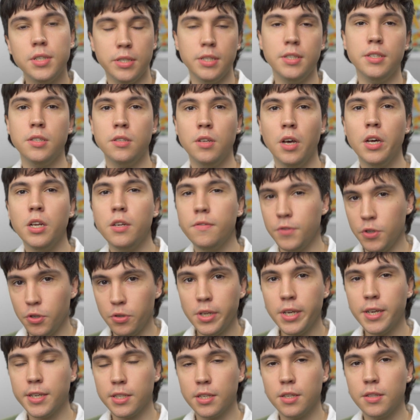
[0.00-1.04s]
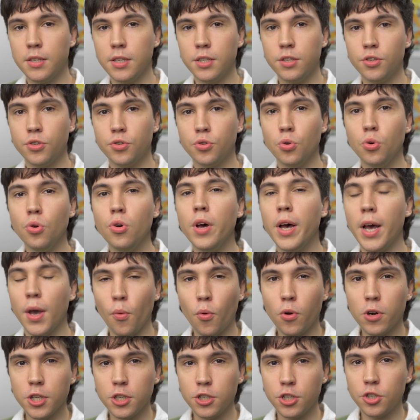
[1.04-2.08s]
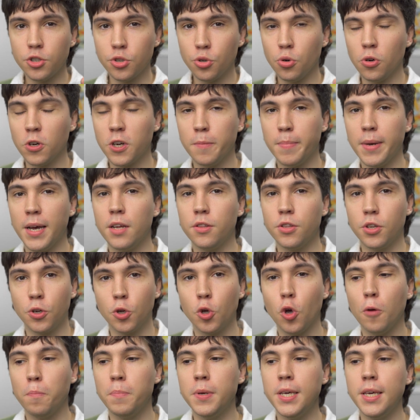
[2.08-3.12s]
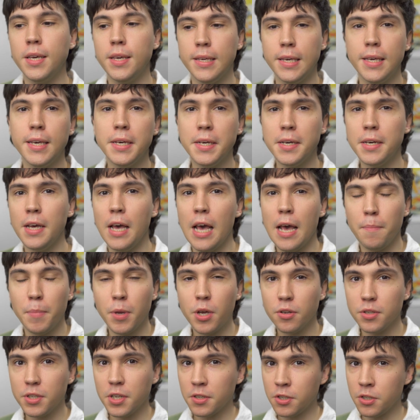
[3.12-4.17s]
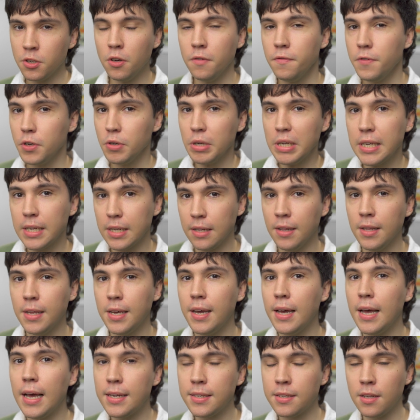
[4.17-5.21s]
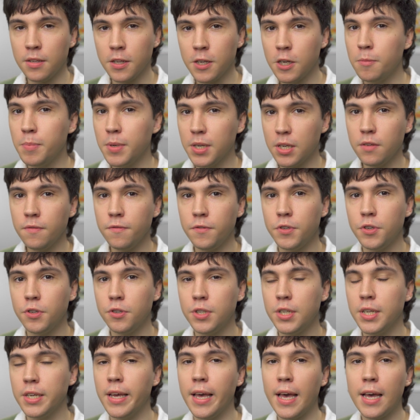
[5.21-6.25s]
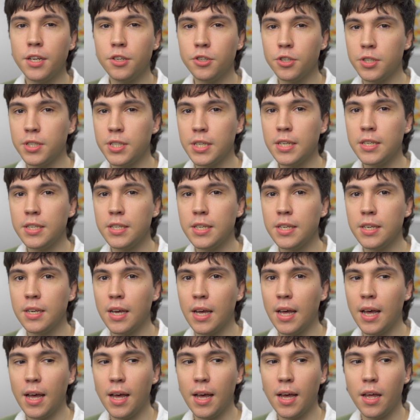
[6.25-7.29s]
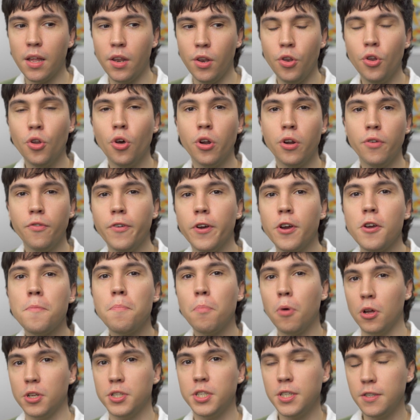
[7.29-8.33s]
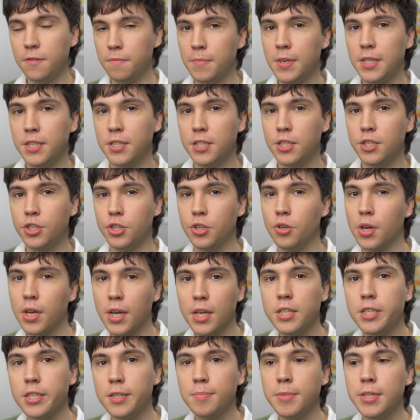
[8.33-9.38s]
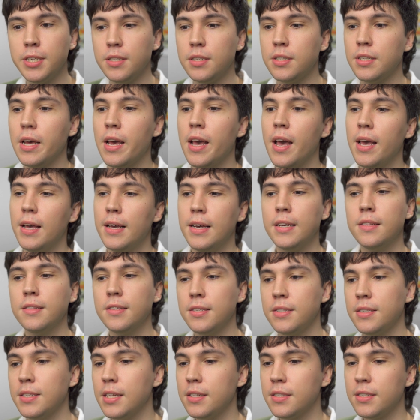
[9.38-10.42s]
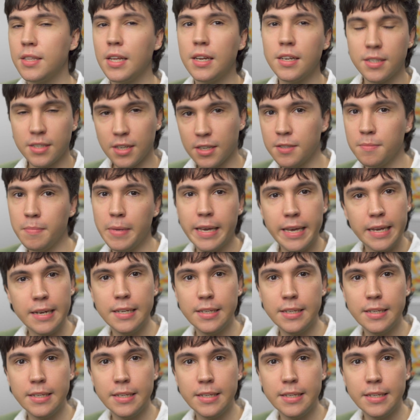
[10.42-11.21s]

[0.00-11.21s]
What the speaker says: is kind of unique to this store. I wanted to talk about the copy here because it's not very clear and a little bit confusing, and you're sending not a very positive message to your customers in the sense that it doesn't make any